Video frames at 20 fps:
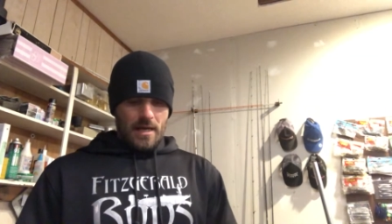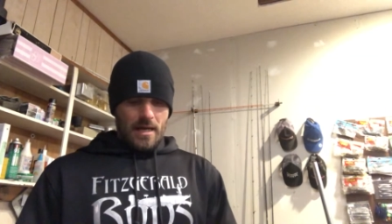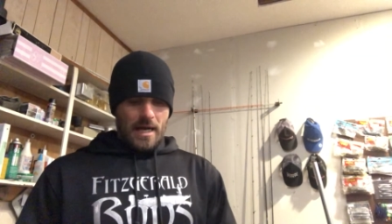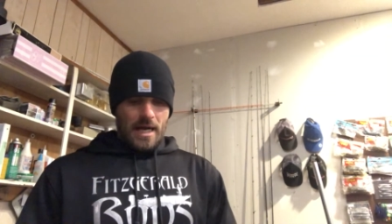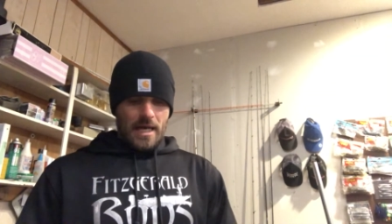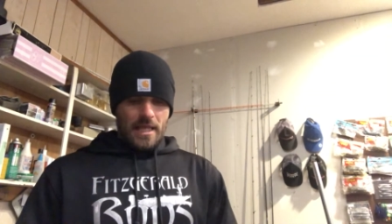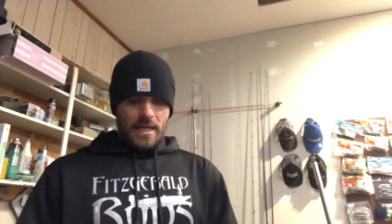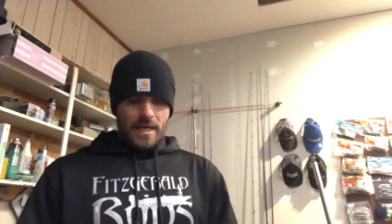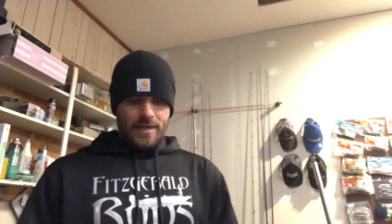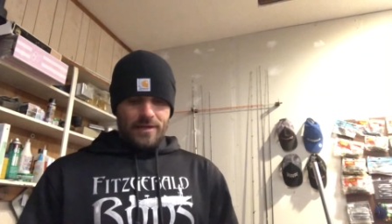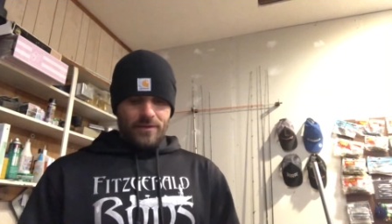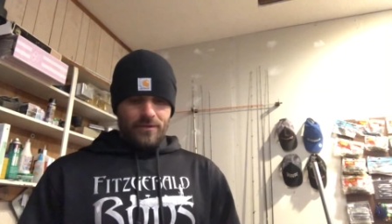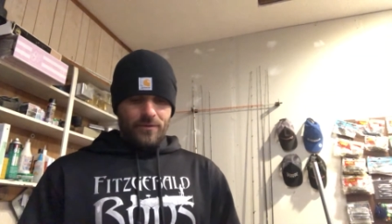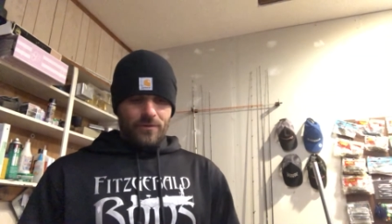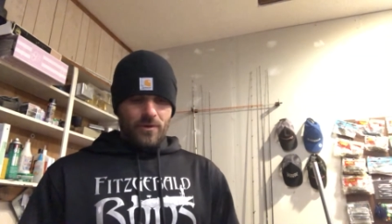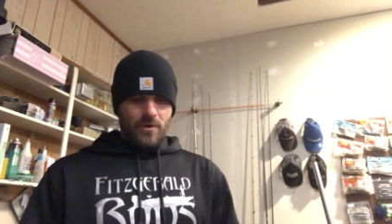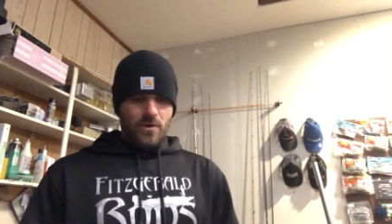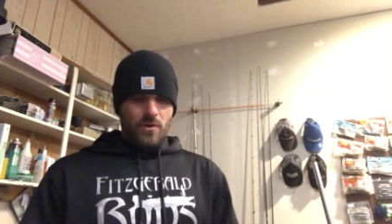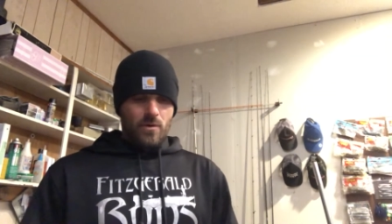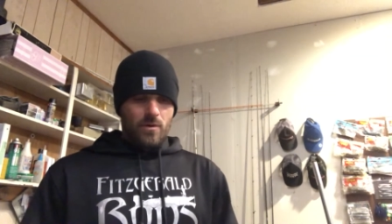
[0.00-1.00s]
I like to
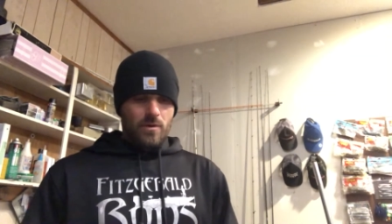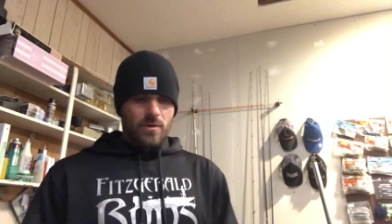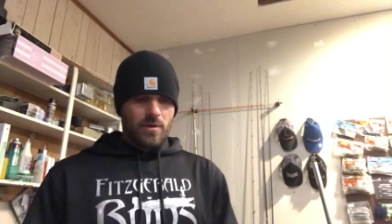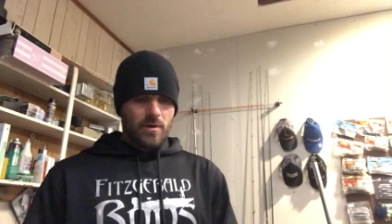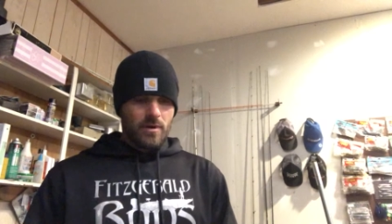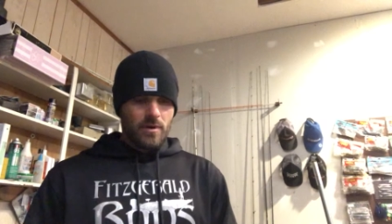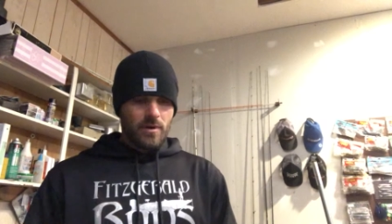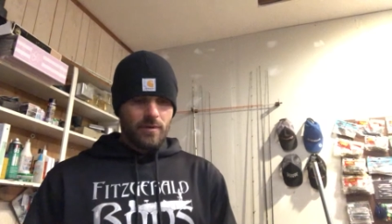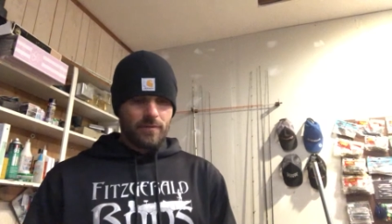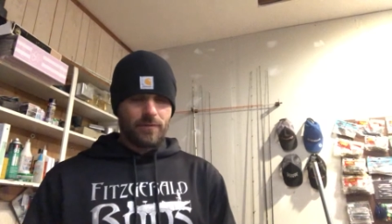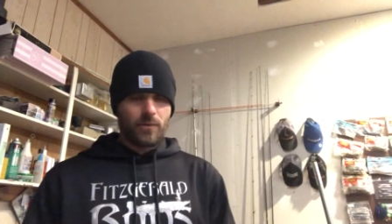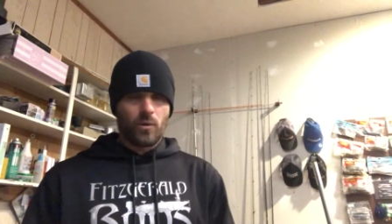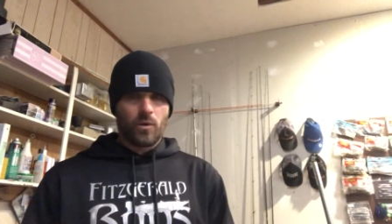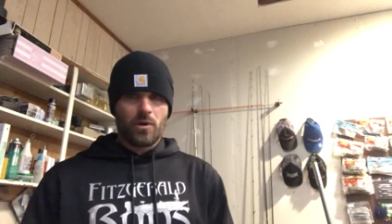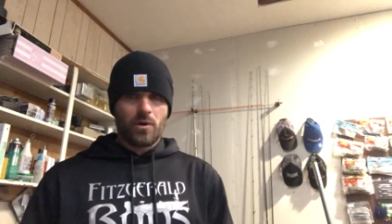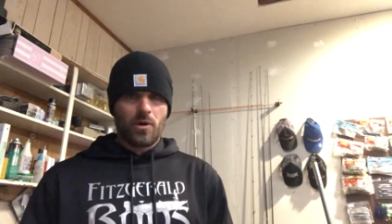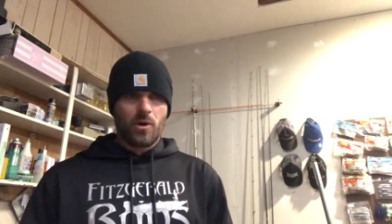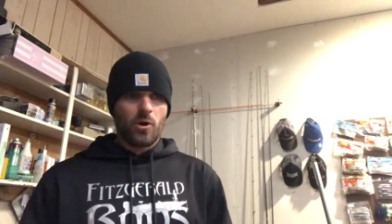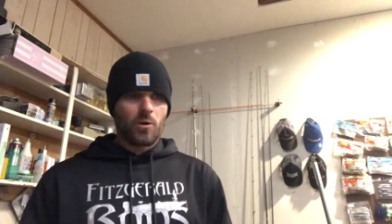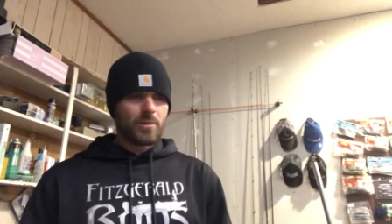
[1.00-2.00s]
throw
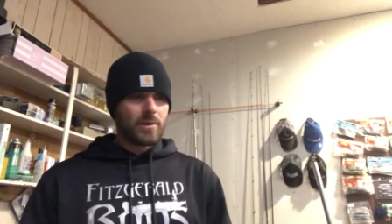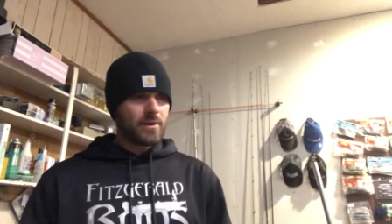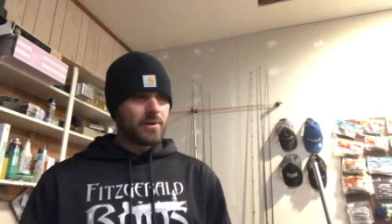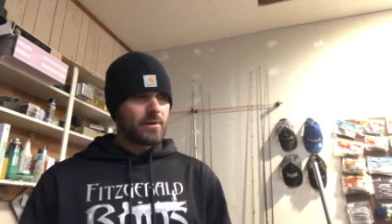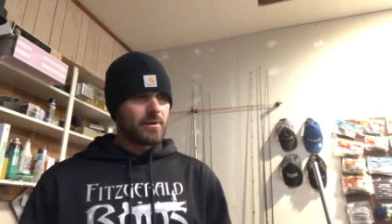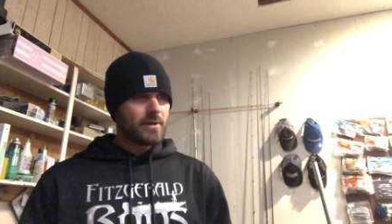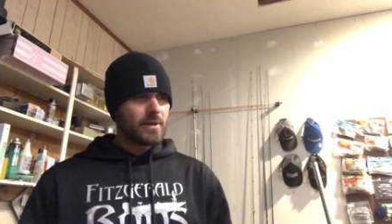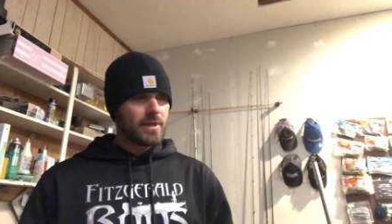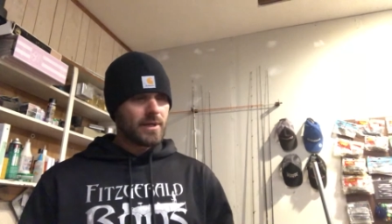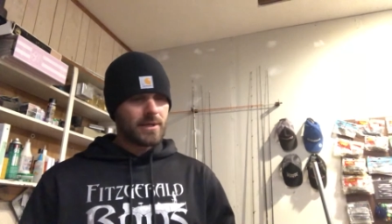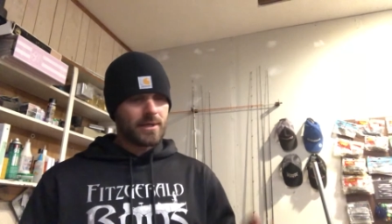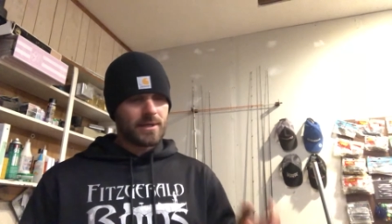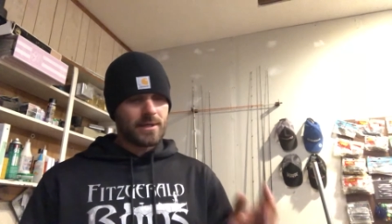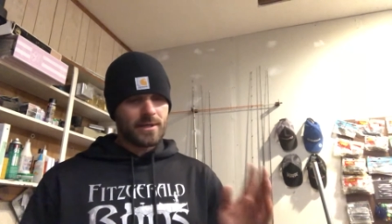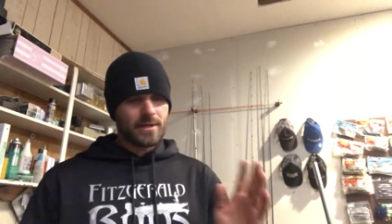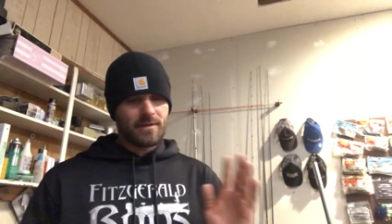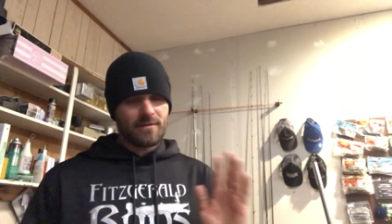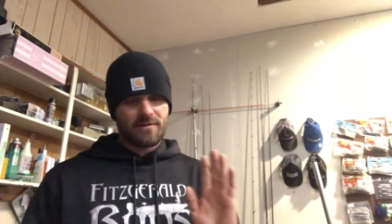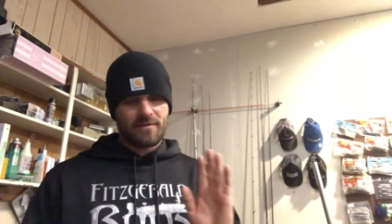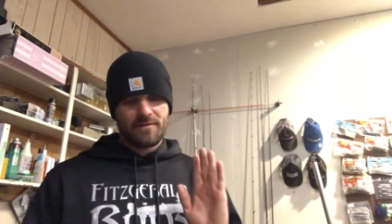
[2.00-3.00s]
fluorocarbon,
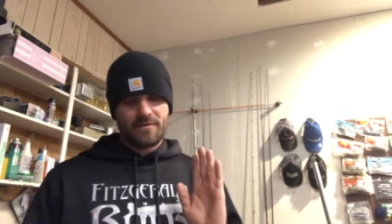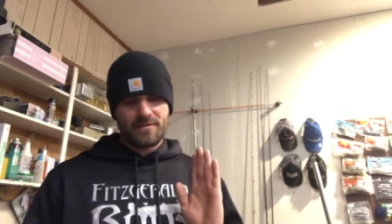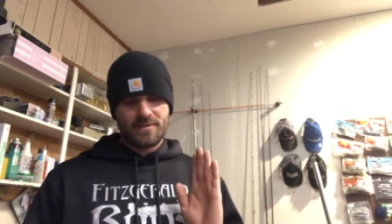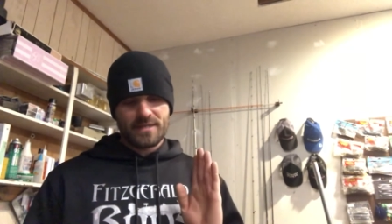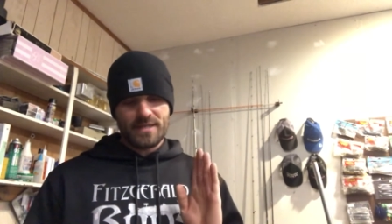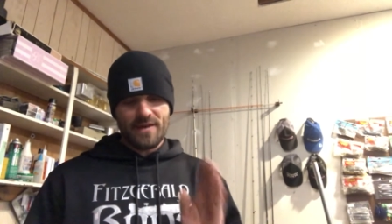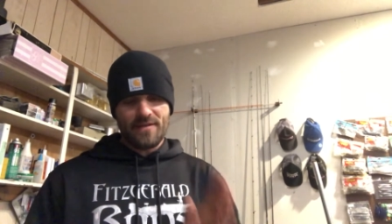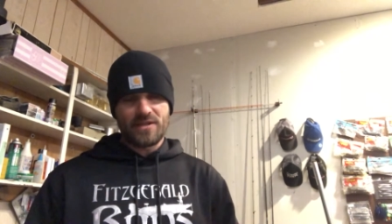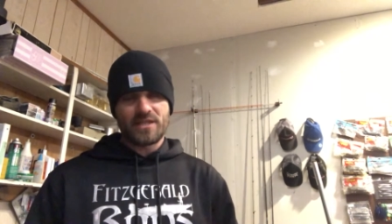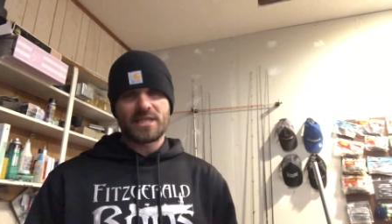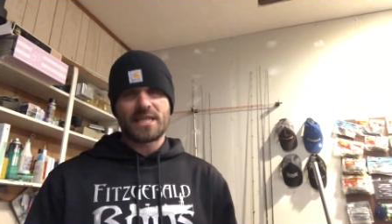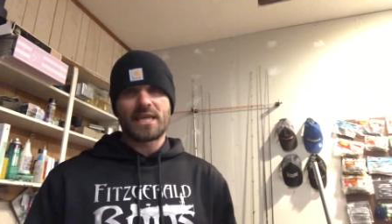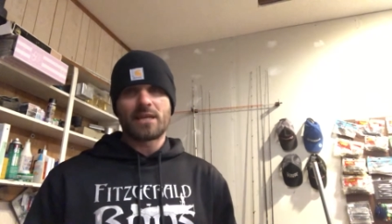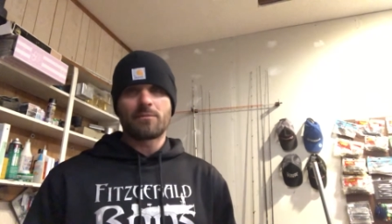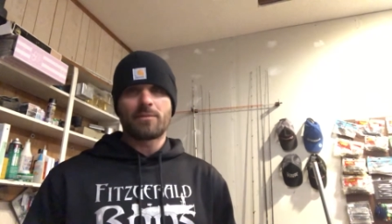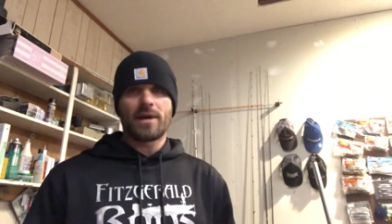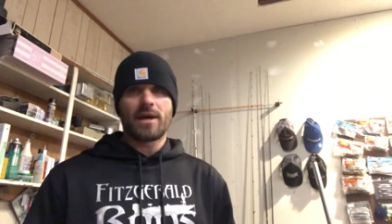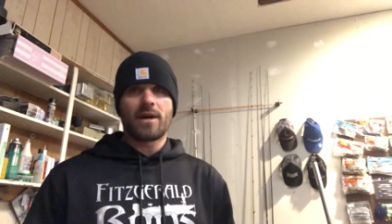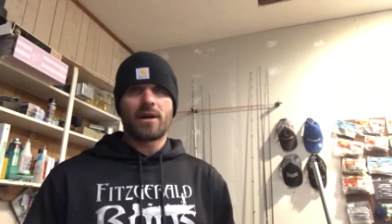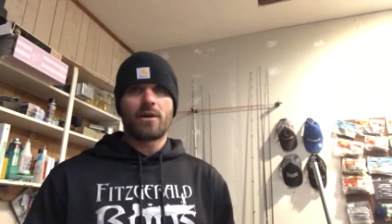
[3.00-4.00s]

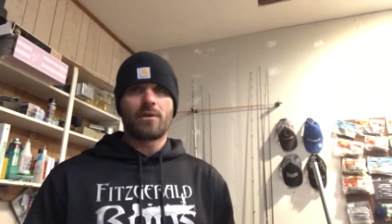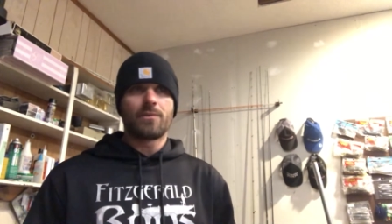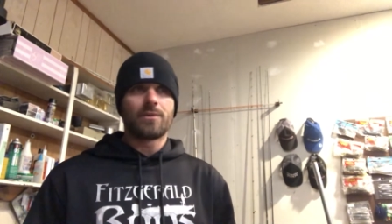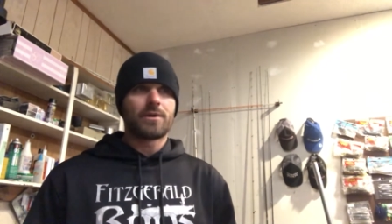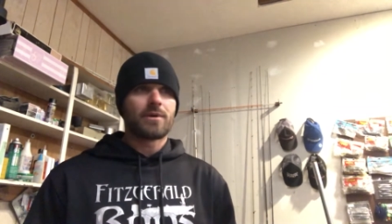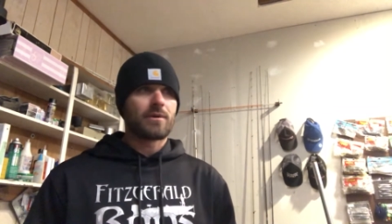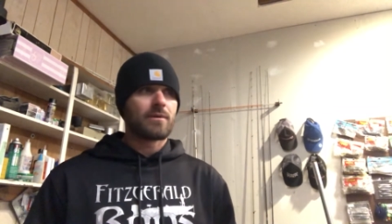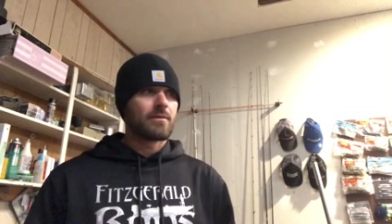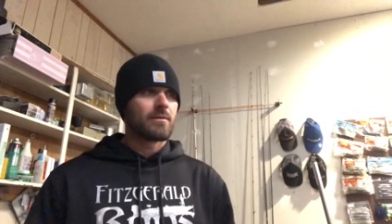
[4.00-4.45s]
17 pound,